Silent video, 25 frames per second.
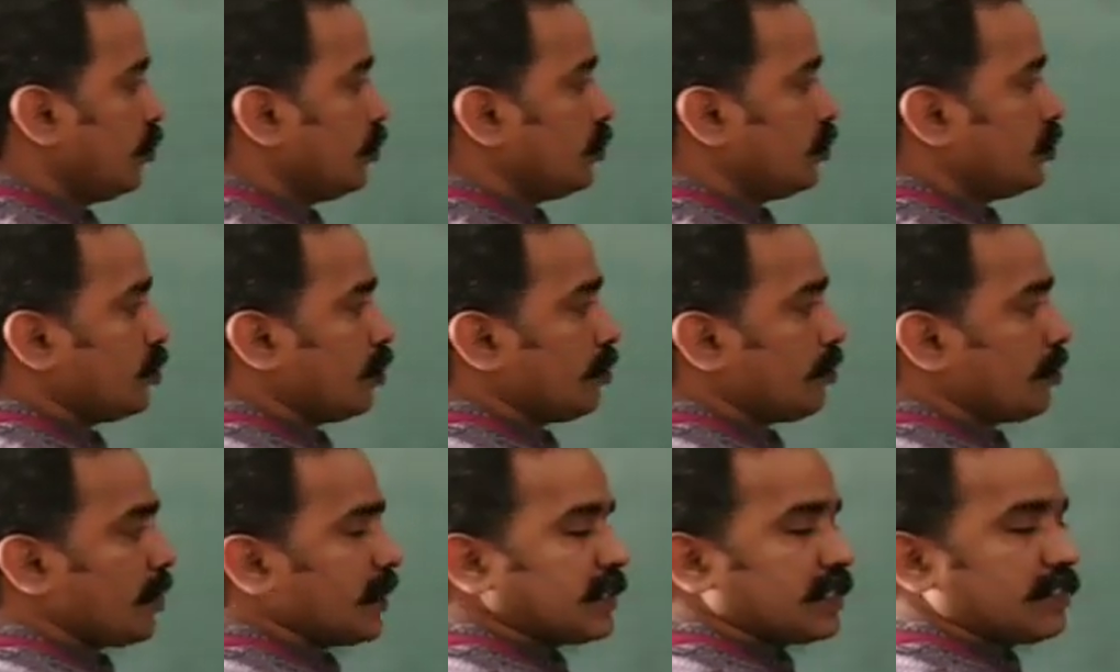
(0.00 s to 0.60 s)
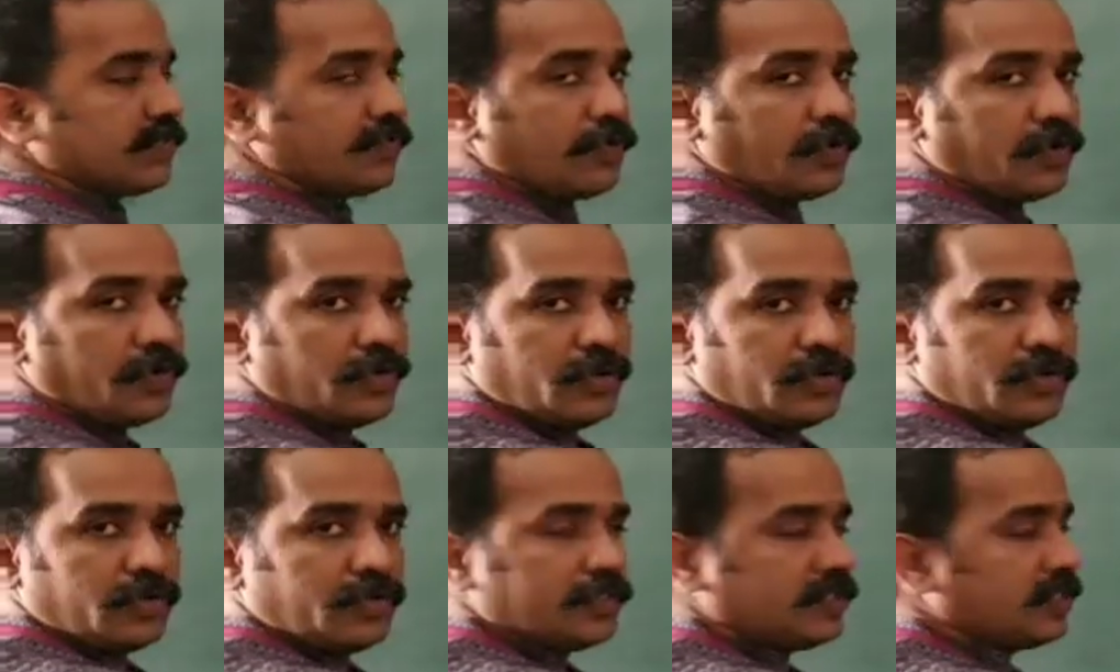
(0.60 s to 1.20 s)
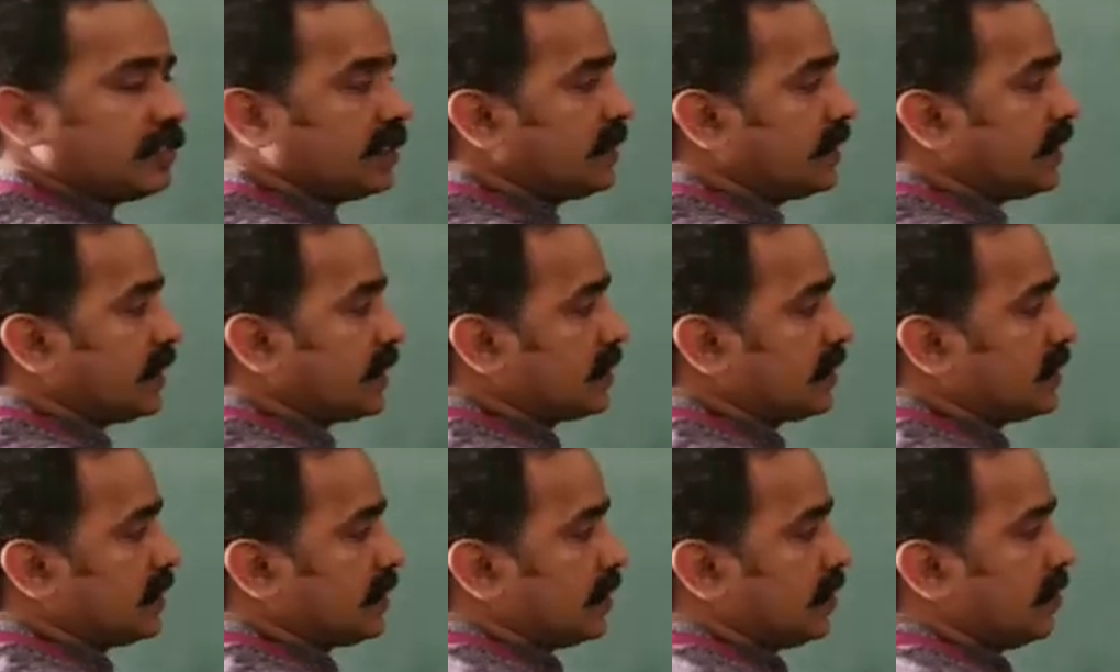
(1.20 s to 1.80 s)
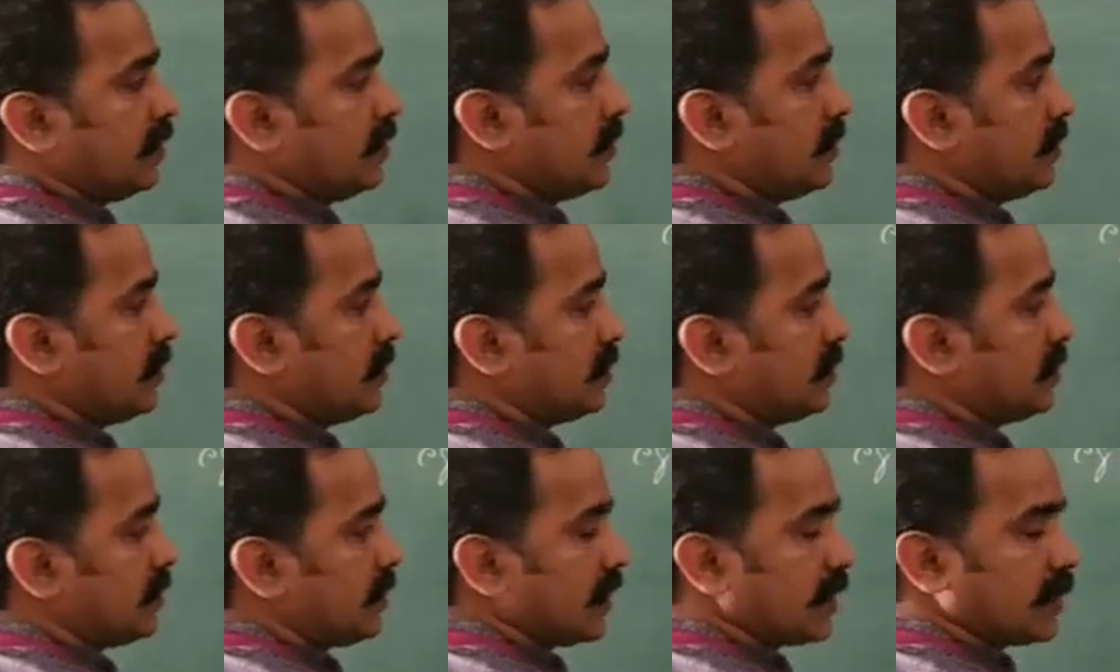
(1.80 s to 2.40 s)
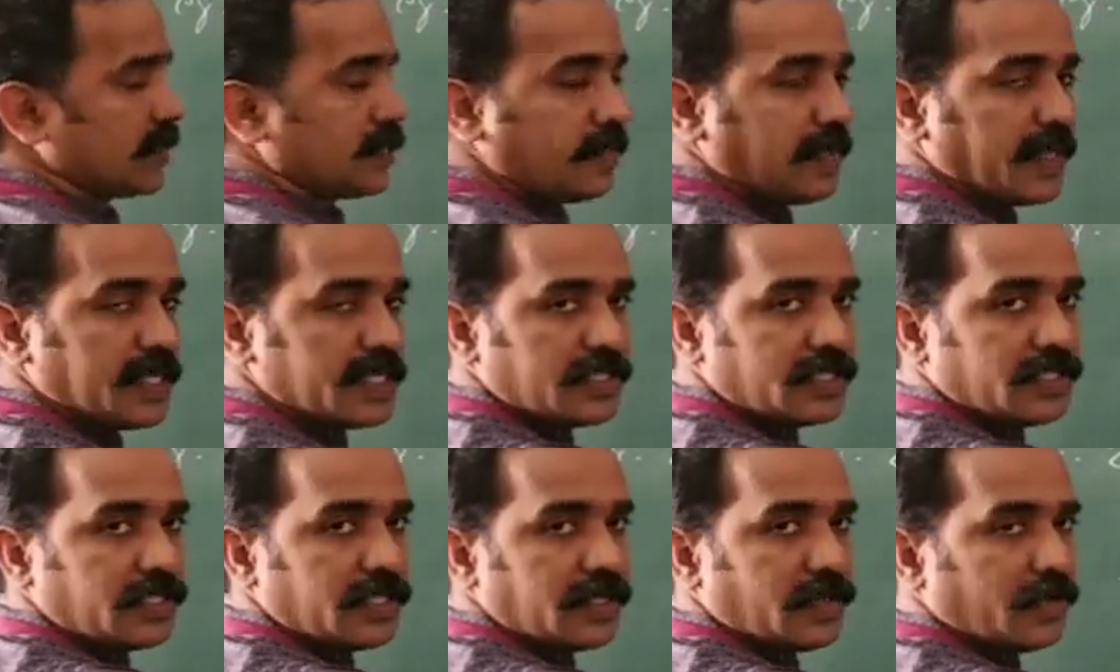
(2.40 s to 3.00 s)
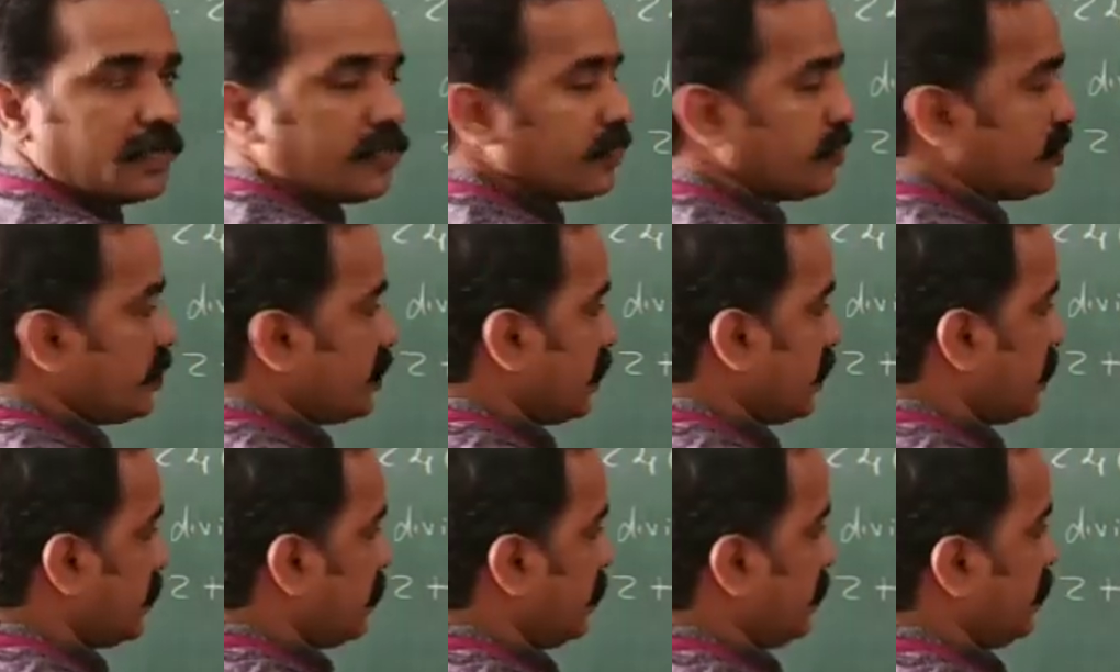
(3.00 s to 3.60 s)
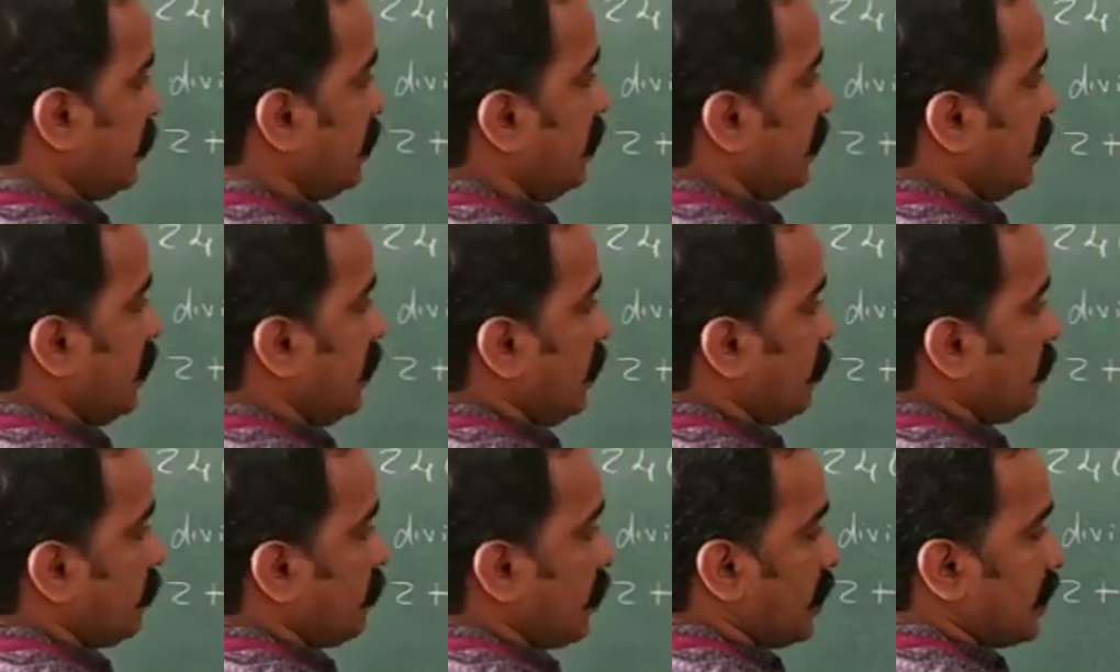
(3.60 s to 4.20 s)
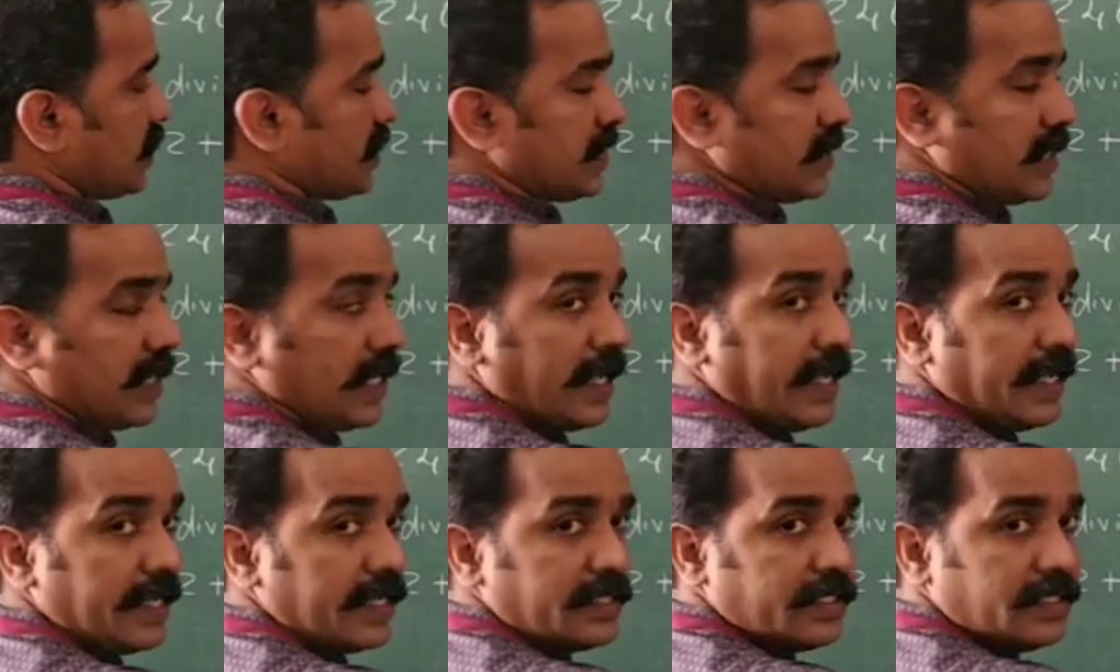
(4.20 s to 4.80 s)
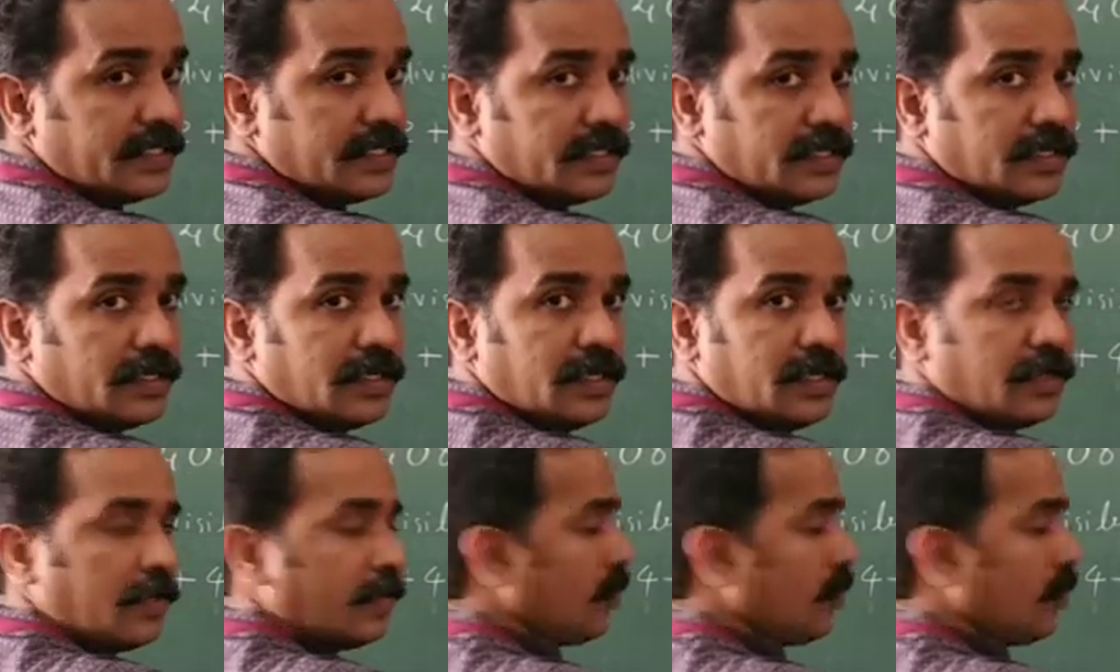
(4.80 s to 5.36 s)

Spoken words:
2 plus 4, 6. 6 plus 0, 6 plus 8,